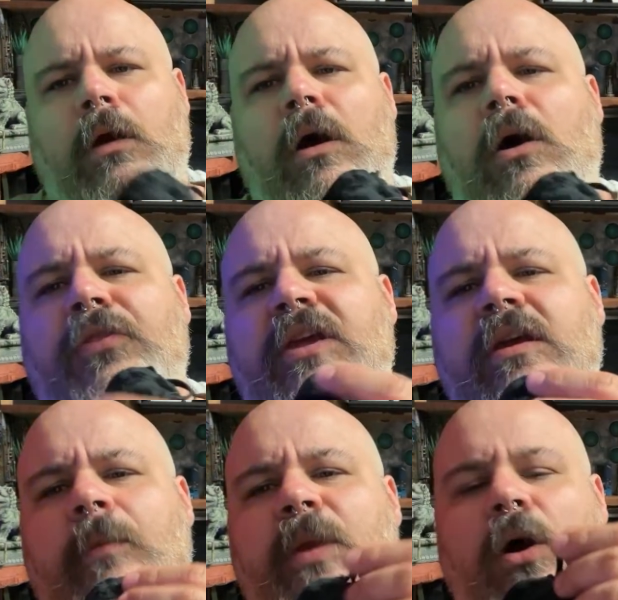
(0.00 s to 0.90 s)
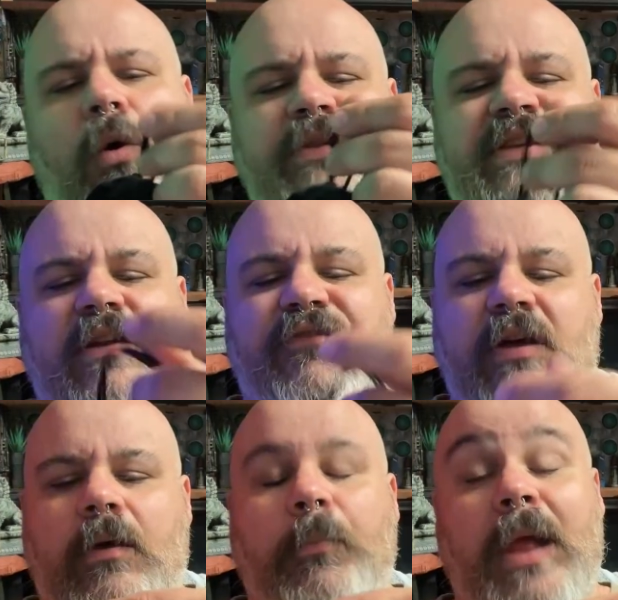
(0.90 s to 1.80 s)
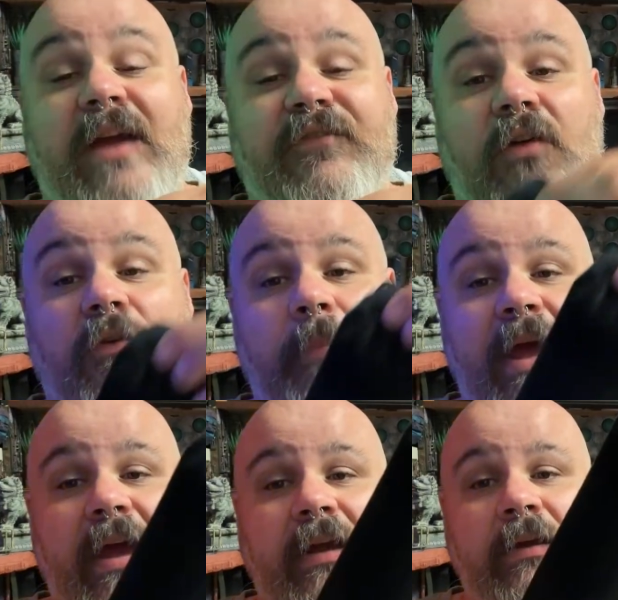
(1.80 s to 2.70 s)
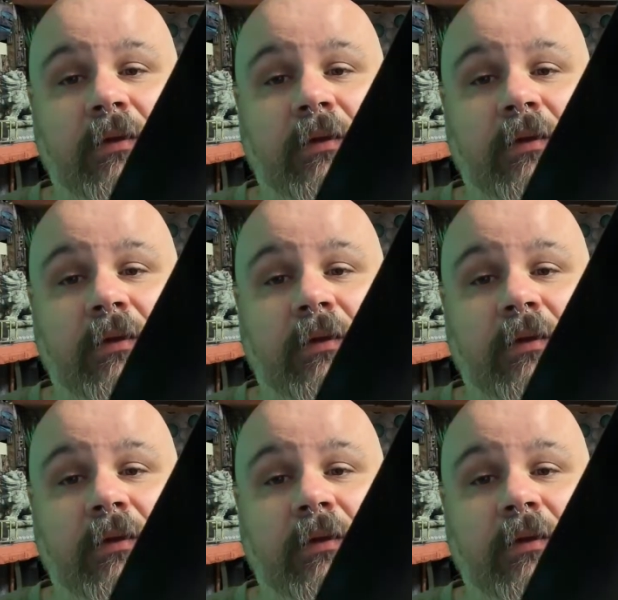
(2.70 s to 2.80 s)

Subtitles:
Oh, they come. Oh, it's in a black velvet bag.